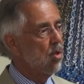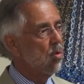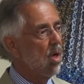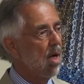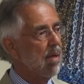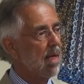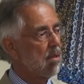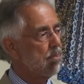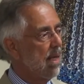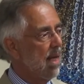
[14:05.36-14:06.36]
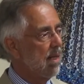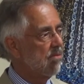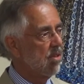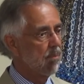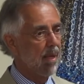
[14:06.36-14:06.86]
knew about the
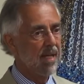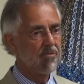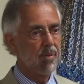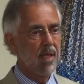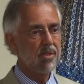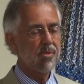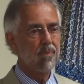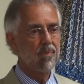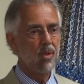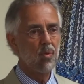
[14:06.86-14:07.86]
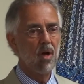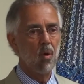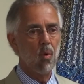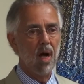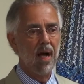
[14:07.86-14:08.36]
planning for the Bay of Pigs. You
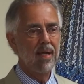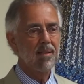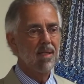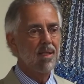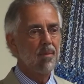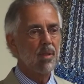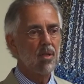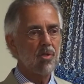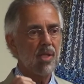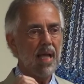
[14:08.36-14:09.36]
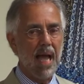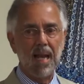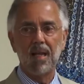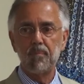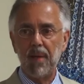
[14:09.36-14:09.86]
know why? Because the
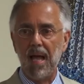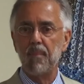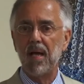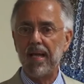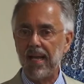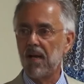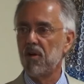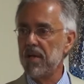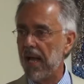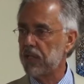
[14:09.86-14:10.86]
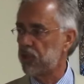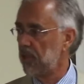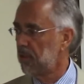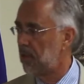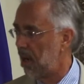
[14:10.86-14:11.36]
Alabama Air
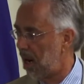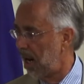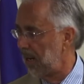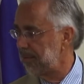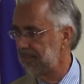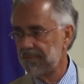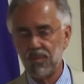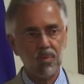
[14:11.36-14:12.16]
National Guard